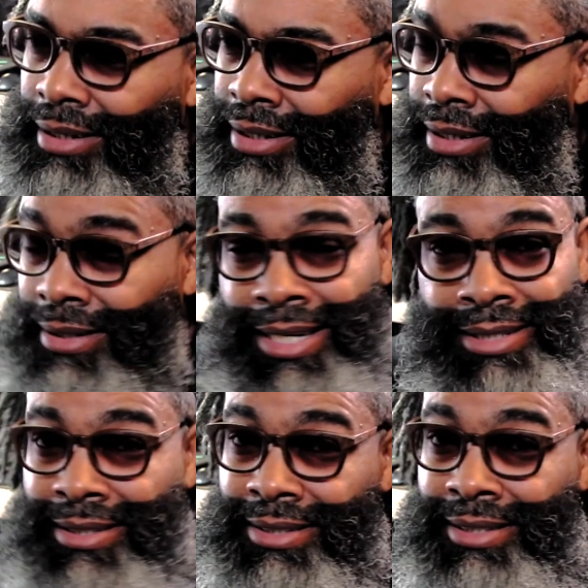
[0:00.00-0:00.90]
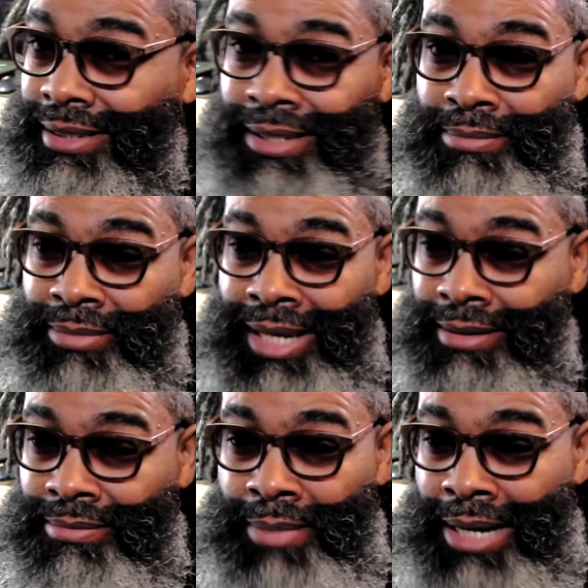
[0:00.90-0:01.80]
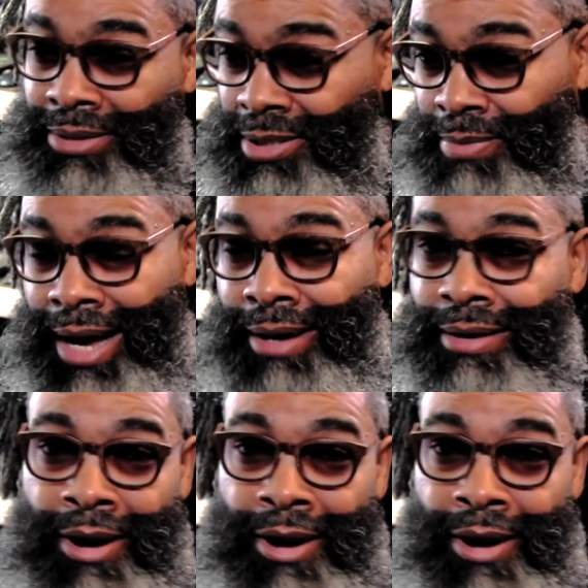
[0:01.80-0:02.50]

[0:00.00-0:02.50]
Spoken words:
unless it's just something that bounces back